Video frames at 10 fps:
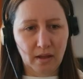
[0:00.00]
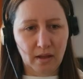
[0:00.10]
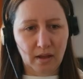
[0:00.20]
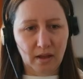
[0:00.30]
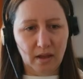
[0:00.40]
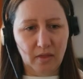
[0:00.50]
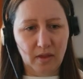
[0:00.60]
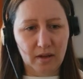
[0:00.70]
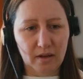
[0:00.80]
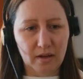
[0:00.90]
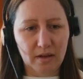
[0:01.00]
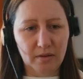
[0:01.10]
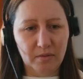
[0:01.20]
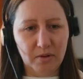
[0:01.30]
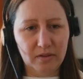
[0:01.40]
And then a little
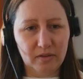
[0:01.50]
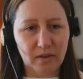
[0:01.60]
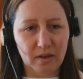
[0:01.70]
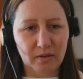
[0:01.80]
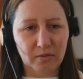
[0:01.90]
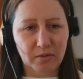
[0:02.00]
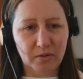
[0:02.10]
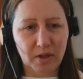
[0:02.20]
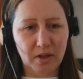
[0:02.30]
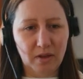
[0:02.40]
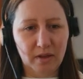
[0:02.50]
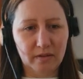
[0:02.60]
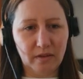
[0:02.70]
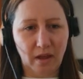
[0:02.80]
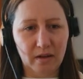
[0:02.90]
Easter egg for you is
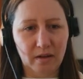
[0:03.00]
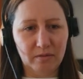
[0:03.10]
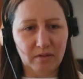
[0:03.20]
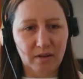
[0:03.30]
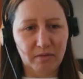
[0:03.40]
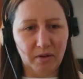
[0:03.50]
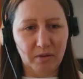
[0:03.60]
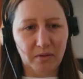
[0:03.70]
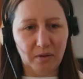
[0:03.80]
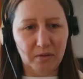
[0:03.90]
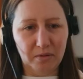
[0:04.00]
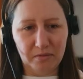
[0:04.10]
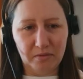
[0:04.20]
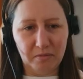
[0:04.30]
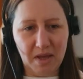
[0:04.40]
that lovely photo of
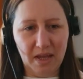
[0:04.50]
me.